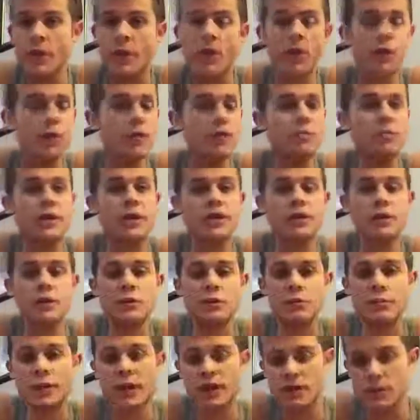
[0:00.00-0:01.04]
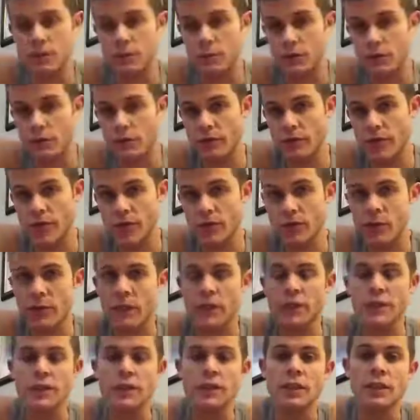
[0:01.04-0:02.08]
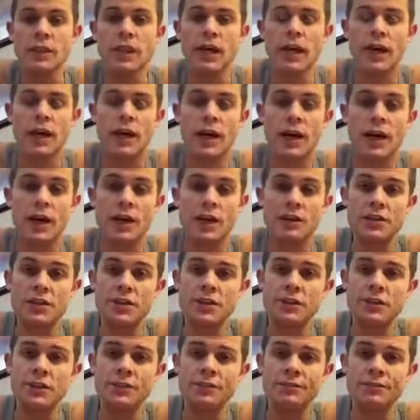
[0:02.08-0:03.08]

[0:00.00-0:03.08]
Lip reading: Always been a huge basketball fan and